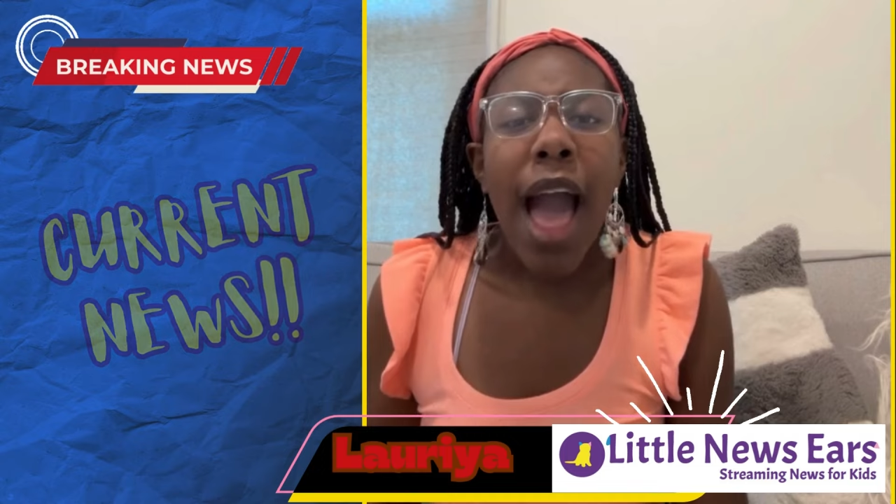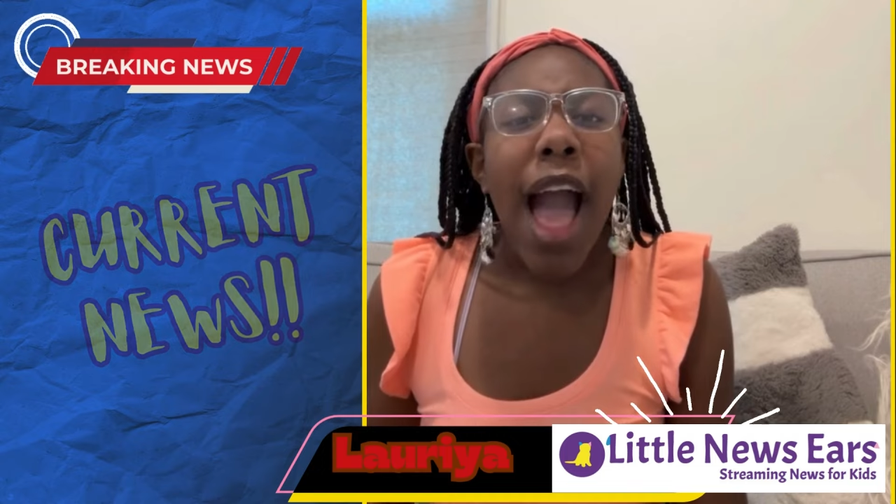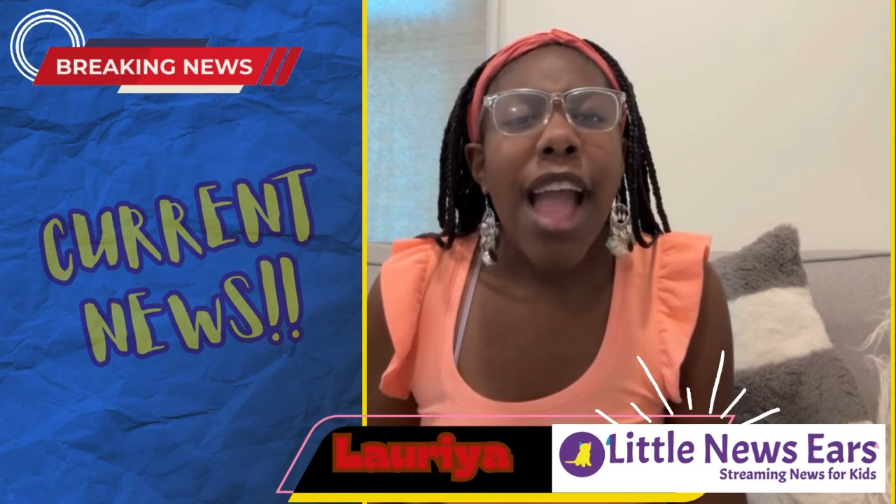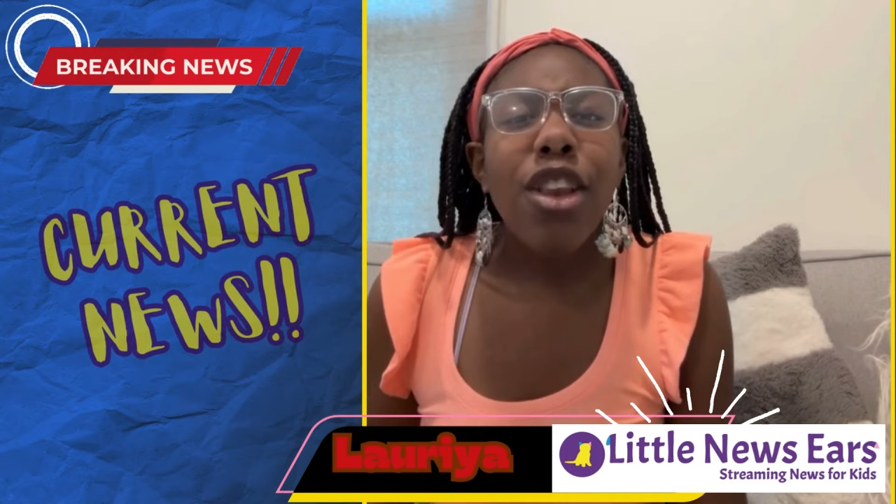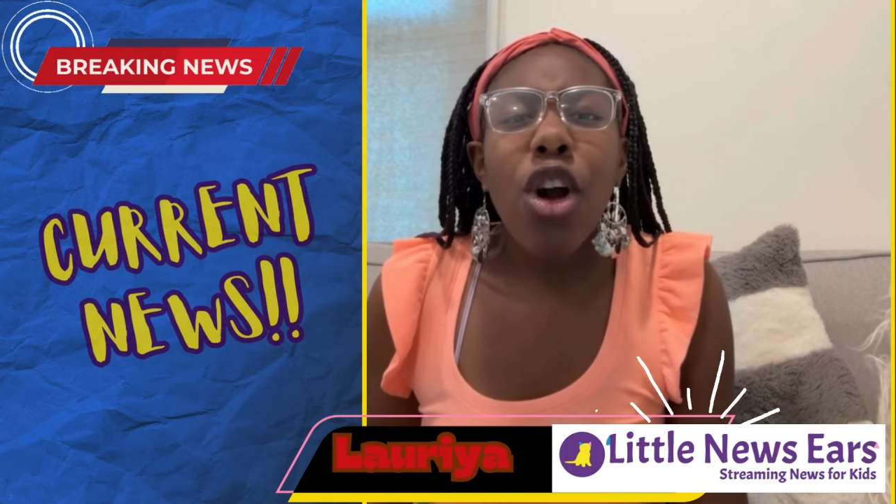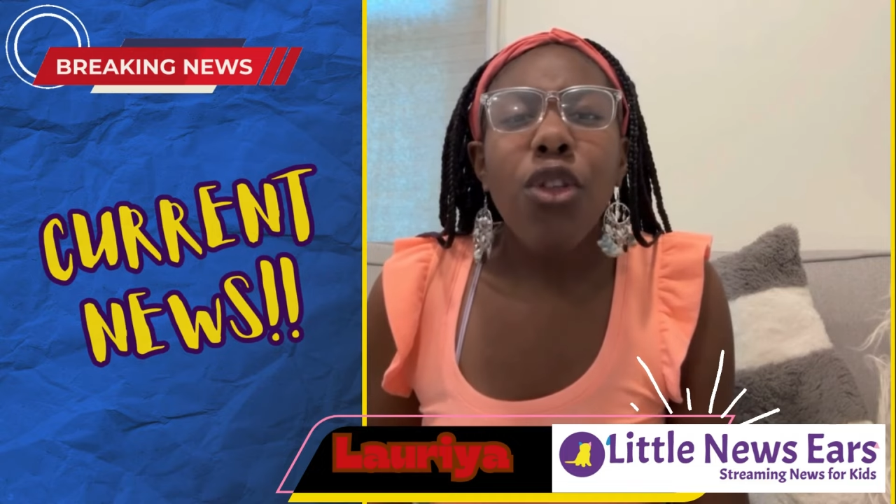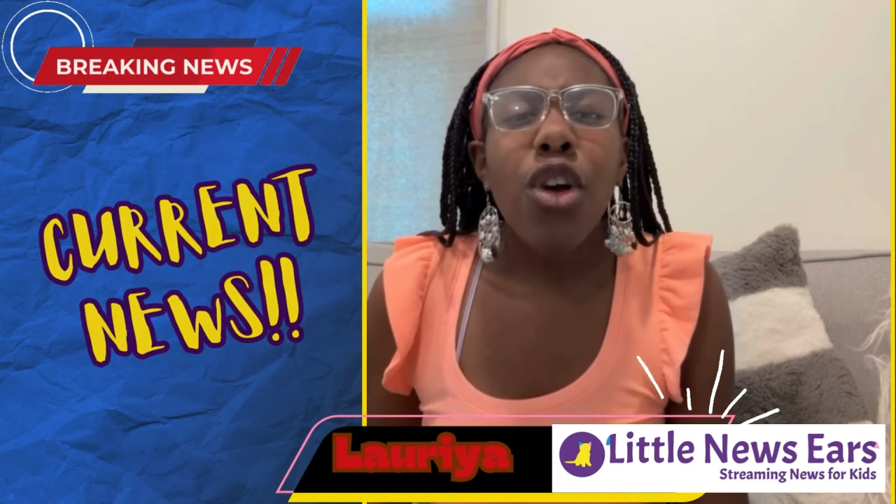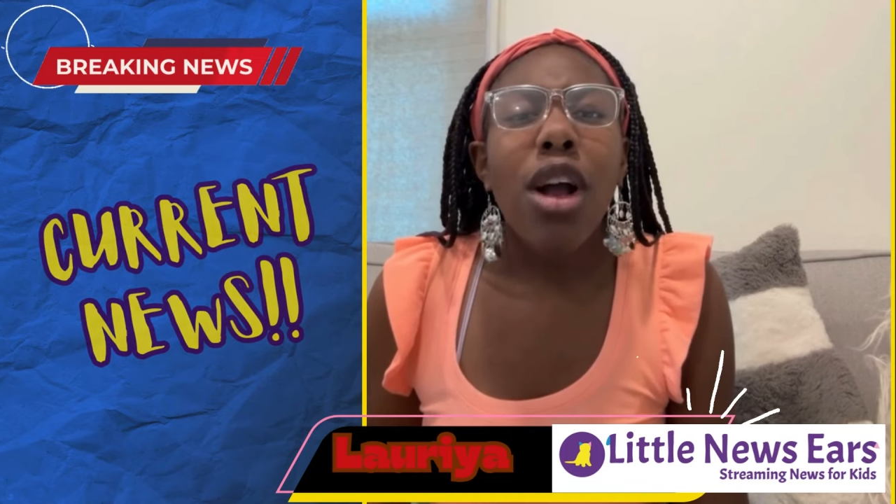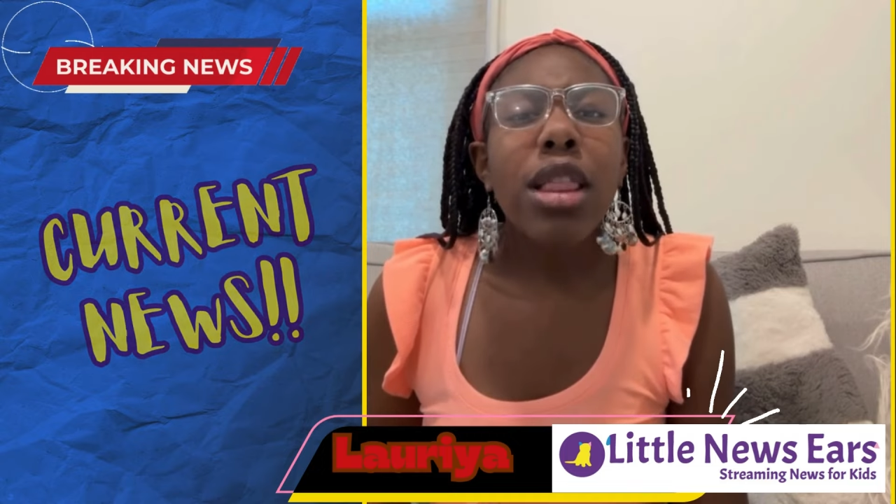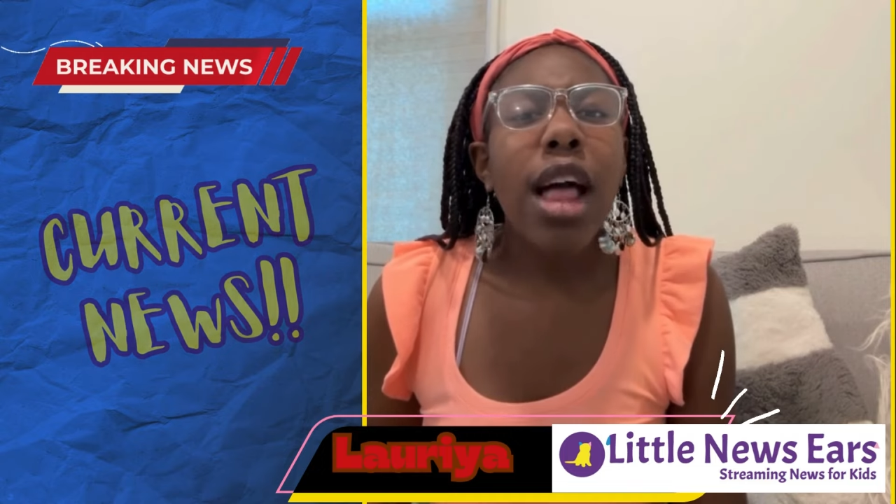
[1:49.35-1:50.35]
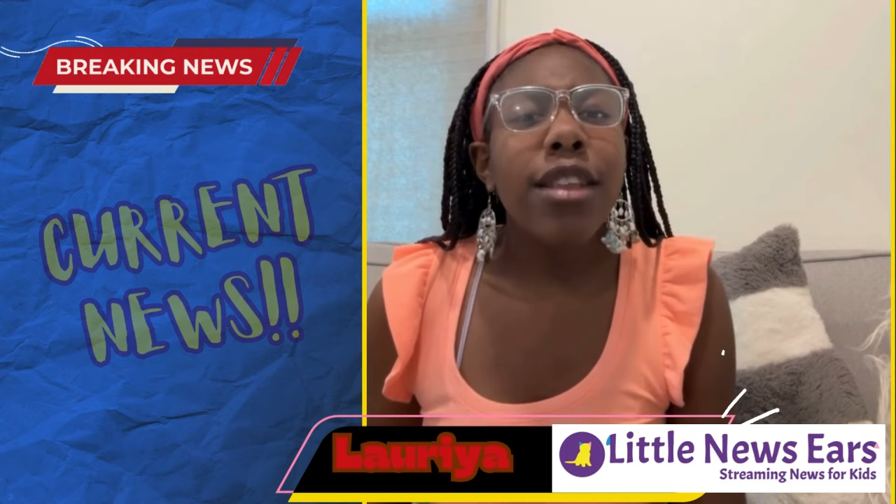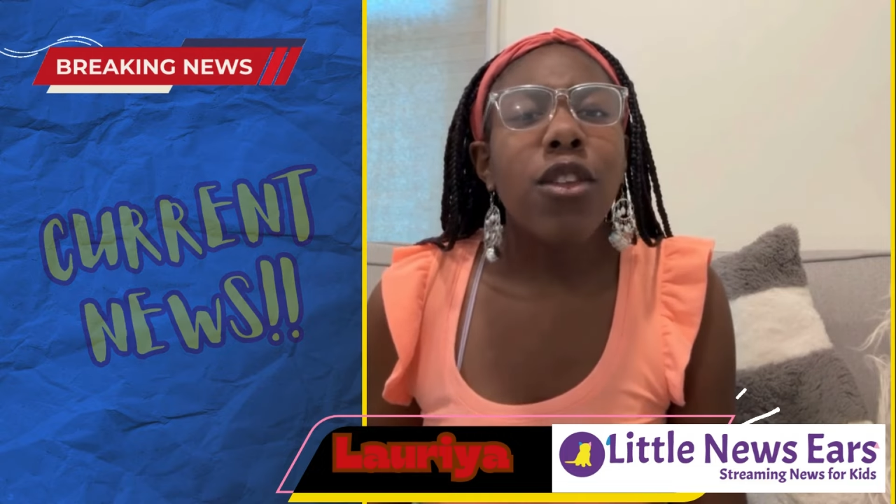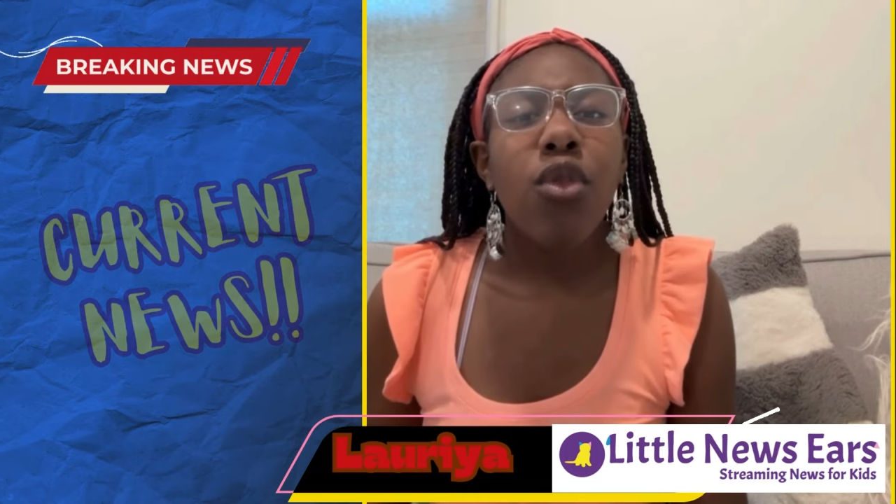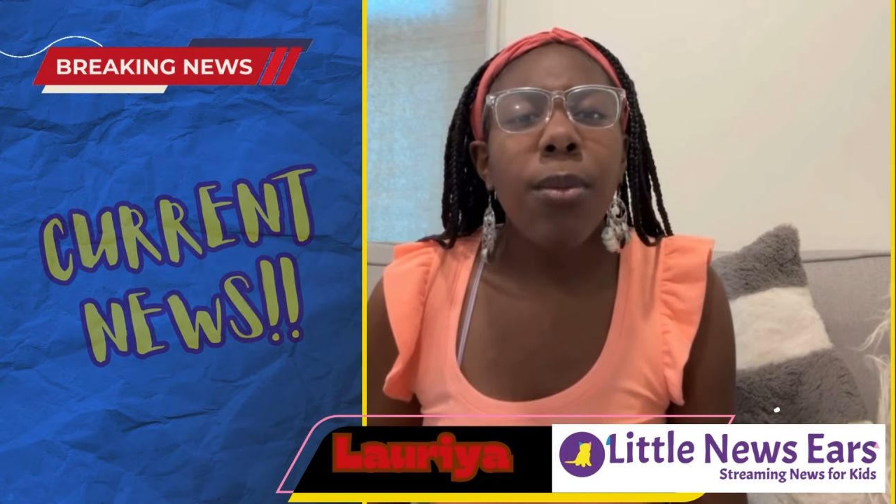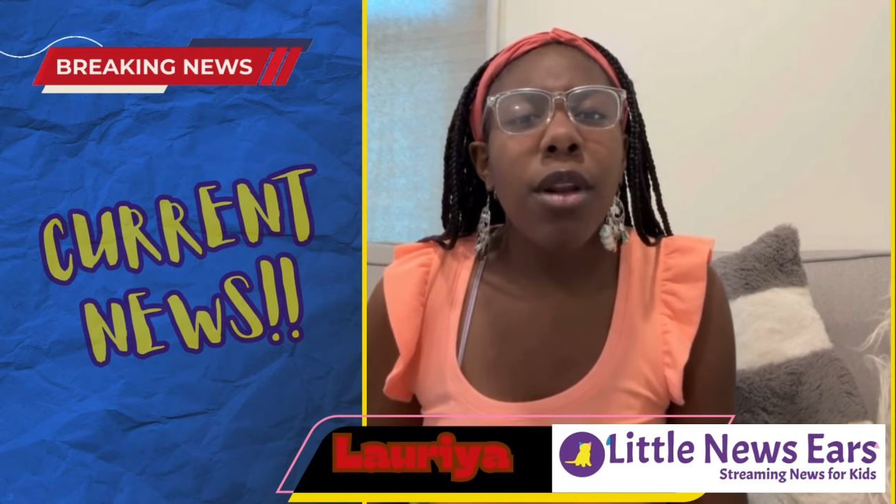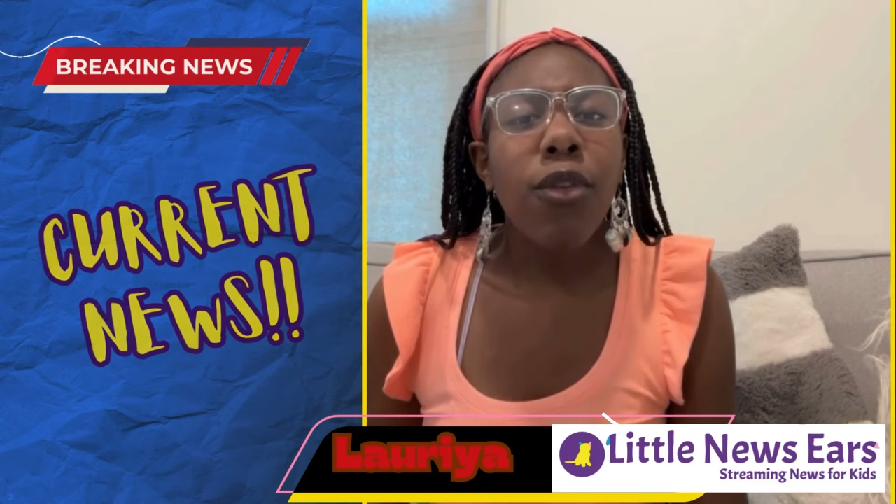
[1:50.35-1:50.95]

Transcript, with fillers: I know there are lots of women